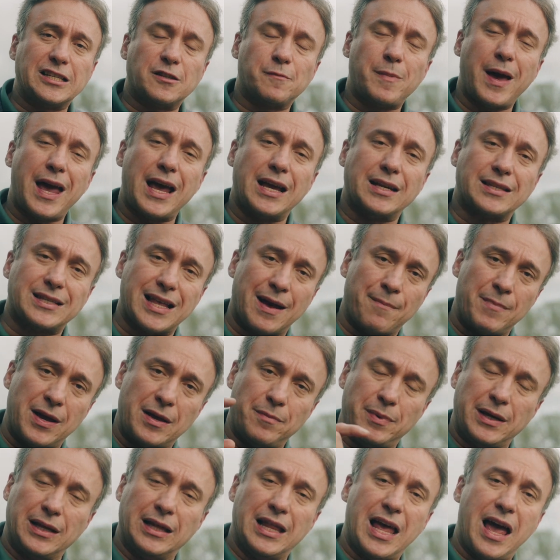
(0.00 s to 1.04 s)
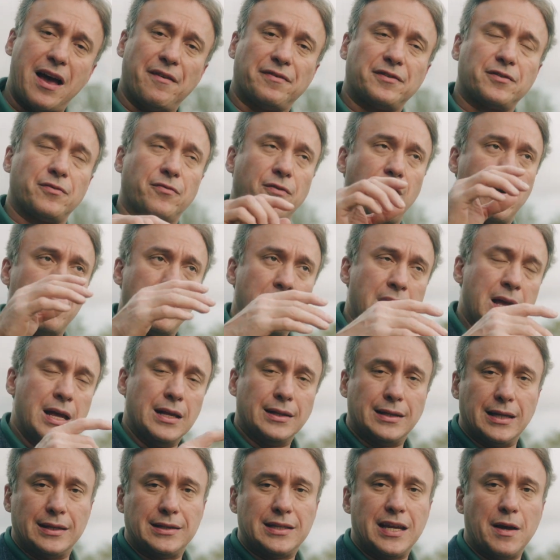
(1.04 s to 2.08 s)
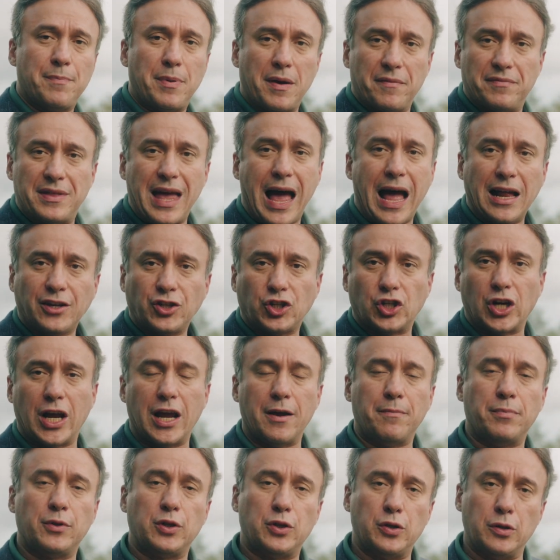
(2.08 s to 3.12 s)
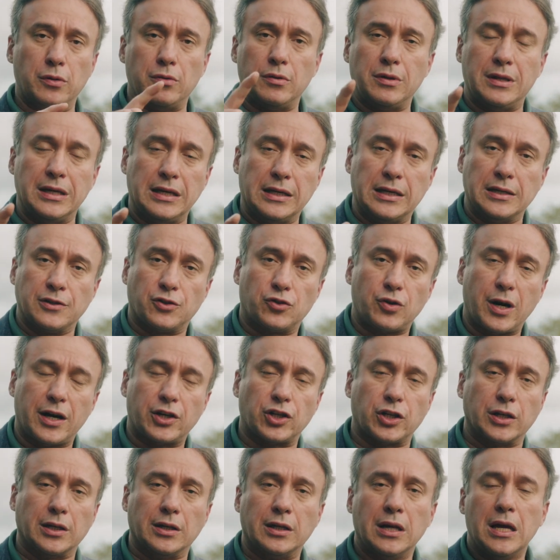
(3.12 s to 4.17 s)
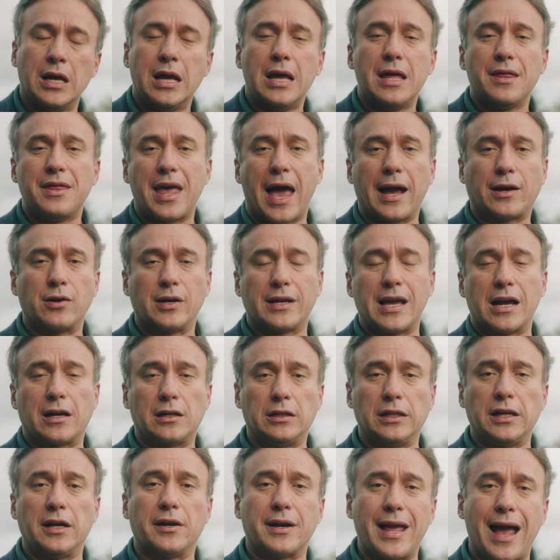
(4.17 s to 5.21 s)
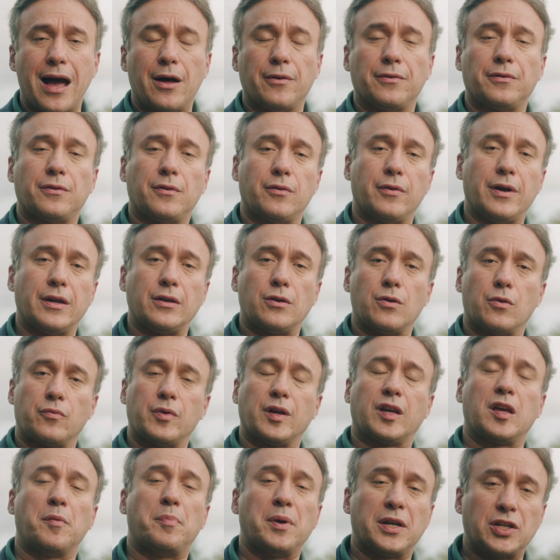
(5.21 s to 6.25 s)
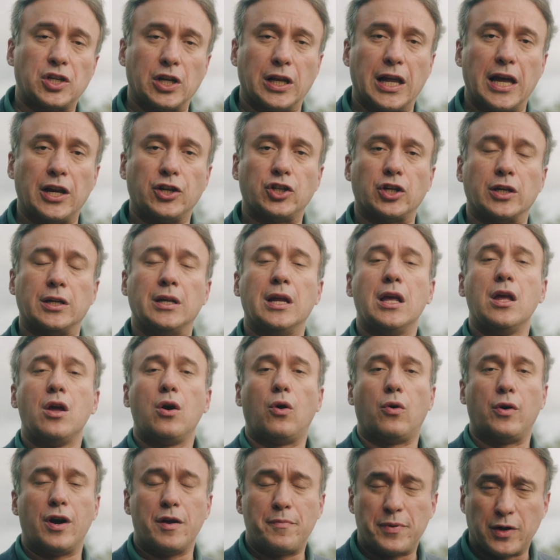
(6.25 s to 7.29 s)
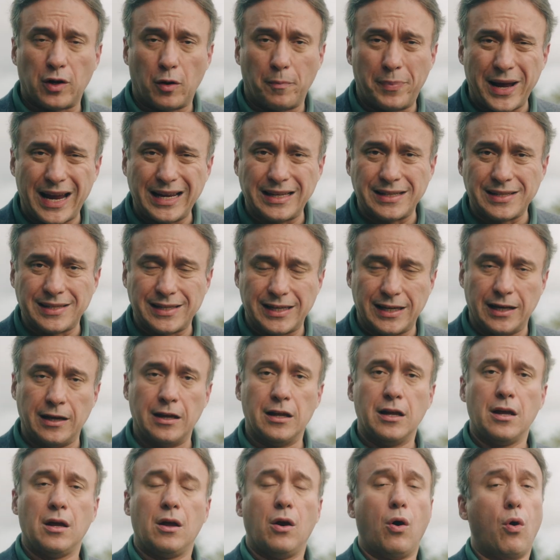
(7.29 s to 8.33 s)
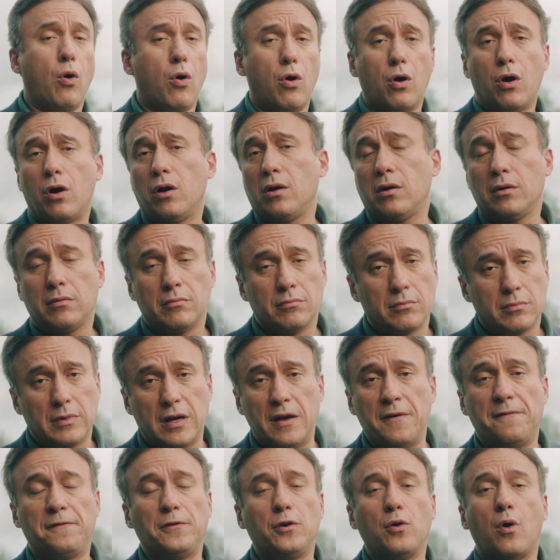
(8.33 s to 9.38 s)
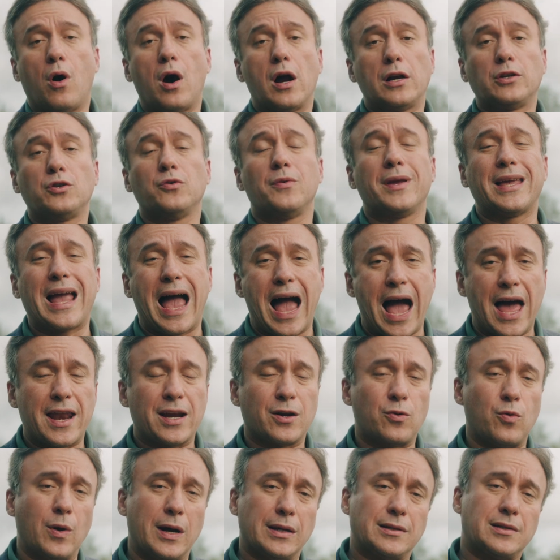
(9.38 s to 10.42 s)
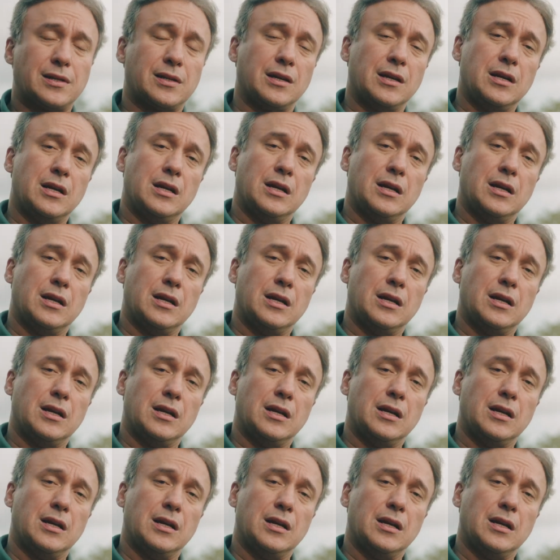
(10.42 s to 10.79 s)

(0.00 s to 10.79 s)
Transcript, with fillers: space that may be left from the tip of that shape to the constriction, that could get cleared out during your recapitulation or apical patency. Or if you are doing adequate